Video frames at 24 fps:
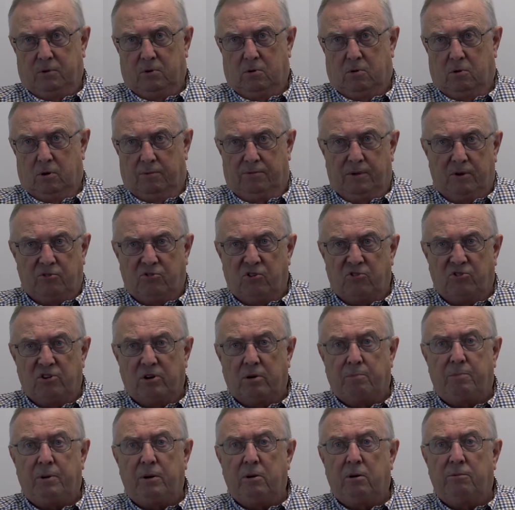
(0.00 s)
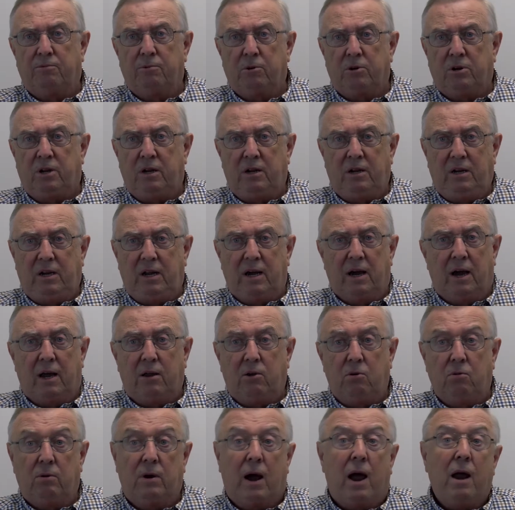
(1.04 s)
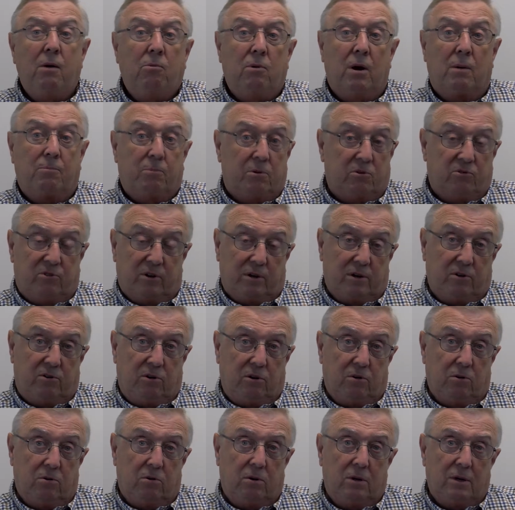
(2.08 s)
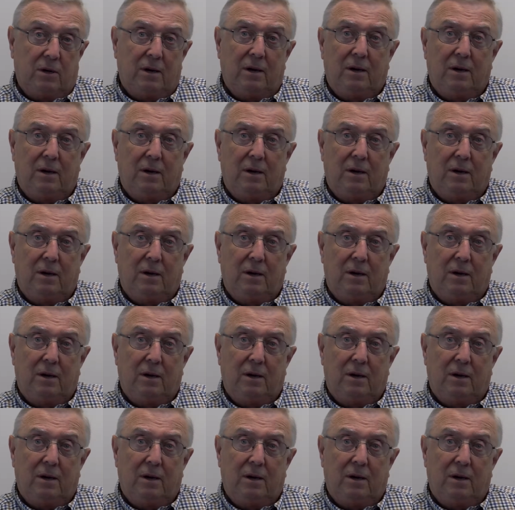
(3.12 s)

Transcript: Or if this is an appeal for TDIU and I represent you,